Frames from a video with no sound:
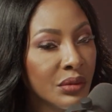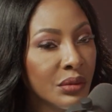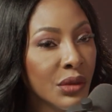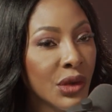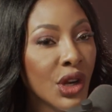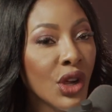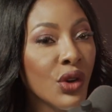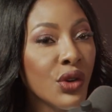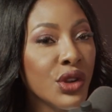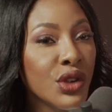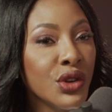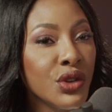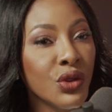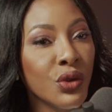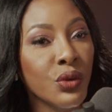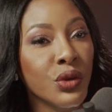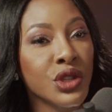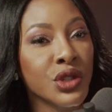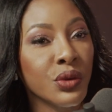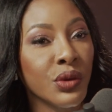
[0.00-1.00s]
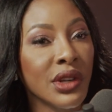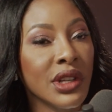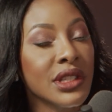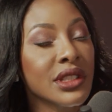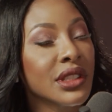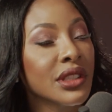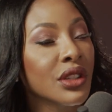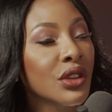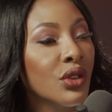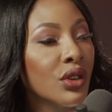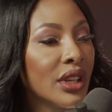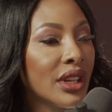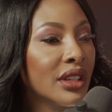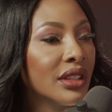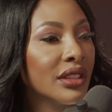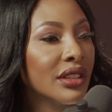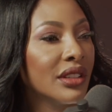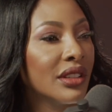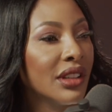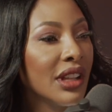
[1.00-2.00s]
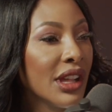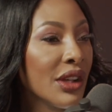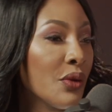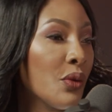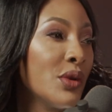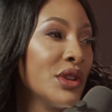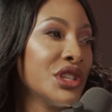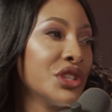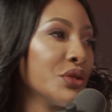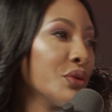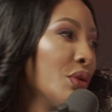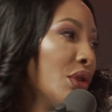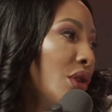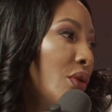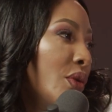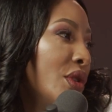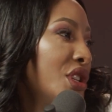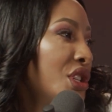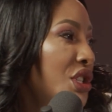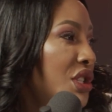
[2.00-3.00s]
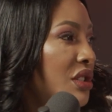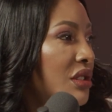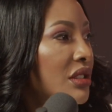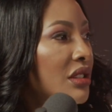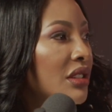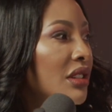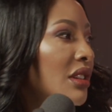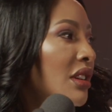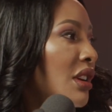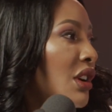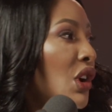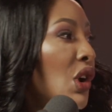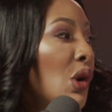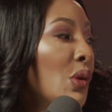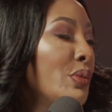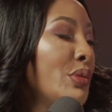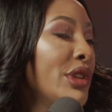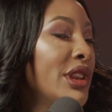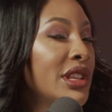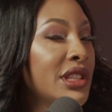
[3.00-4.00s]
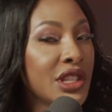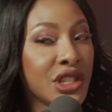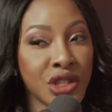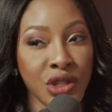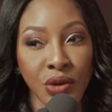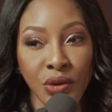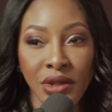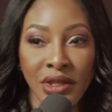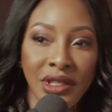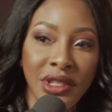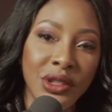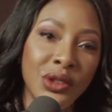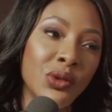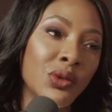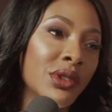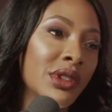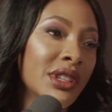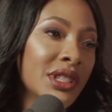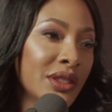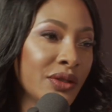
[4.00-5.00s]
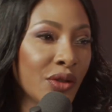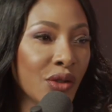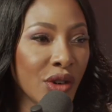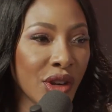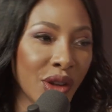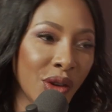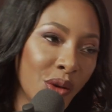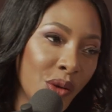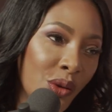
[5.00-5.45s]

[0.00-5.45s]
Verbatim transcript: But how do you know which one is good? Like which one, which company to choose to do this for you